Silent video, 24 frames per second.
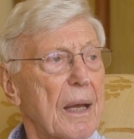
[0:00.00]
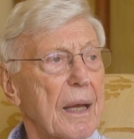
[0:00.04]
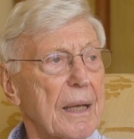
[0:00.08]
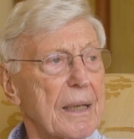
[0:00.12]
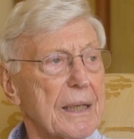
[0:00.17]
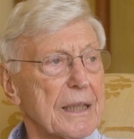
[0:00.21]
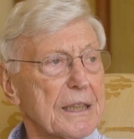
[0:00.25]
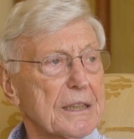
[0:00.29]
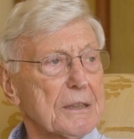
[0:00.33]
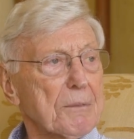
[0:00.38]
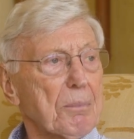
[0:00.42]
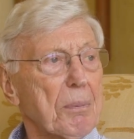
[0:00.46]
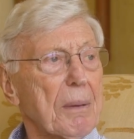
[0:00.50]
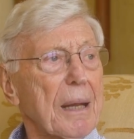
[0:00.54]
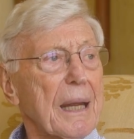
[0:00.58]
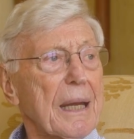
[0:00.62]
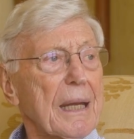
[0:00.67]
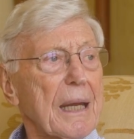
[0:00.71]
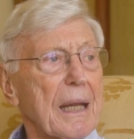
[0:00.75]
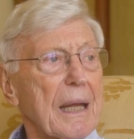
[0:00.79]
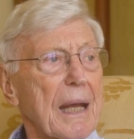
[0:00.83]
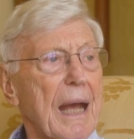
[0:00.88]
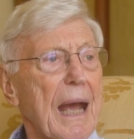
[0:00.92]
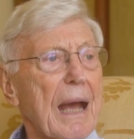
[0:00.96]
in
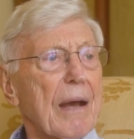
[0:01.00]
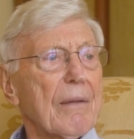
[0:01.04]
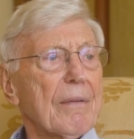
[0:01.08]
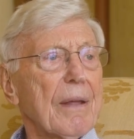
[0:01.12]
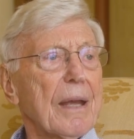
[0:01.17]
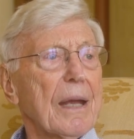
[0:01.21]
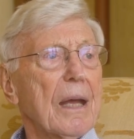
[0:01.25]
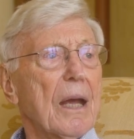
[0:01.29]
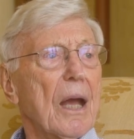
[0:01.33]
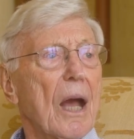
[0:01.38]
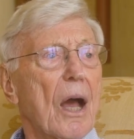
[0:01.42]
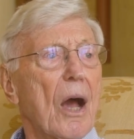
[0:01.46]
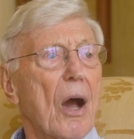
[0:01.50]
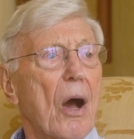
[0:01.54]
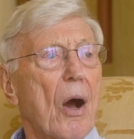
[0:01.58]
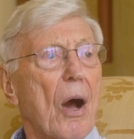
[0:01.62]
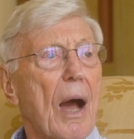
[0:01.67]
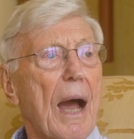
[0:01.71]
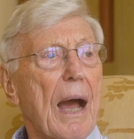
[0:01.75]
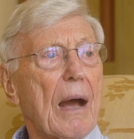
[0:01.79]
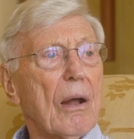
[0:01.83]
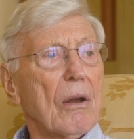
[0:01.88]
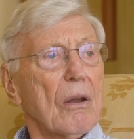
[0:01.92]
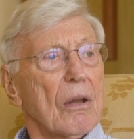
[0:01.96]
explaining
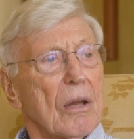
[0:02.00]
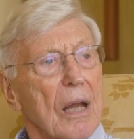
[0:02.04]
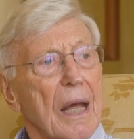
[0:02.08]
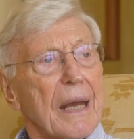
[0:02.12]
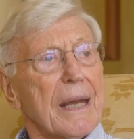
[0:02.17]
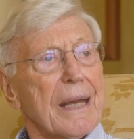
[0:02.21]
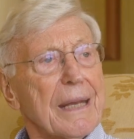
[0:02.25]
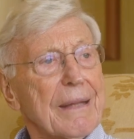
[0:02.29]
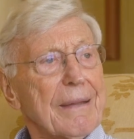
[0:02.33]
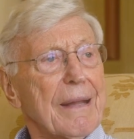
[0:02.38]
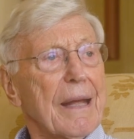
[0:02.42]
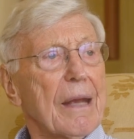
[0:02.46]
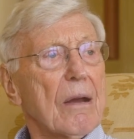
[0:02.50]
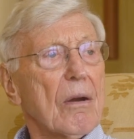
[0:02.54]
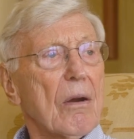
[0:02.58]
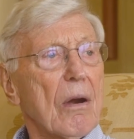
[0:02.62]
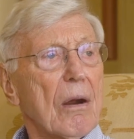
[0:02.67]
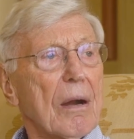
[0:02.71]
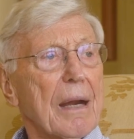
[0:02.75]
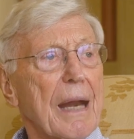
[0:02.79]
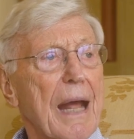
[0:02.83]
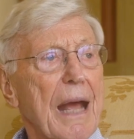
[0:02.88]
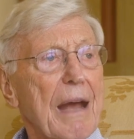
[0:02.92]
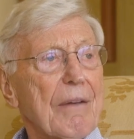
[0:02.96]
how lucky they
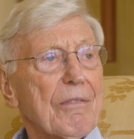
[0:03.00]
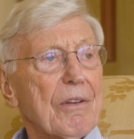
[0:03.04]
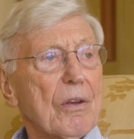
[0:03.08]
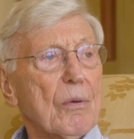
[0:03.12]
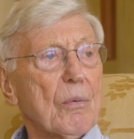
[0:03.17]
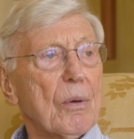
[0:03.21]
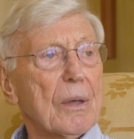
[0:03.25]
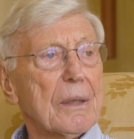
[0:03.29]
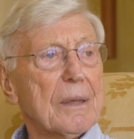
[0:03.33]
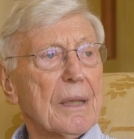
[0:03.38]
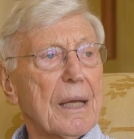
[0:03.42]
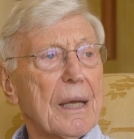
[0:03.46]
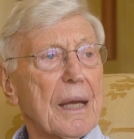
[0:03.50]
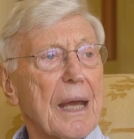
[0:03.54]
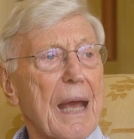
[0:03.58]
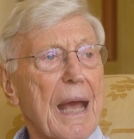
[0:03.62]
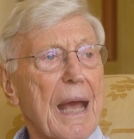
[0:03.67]
are in having what they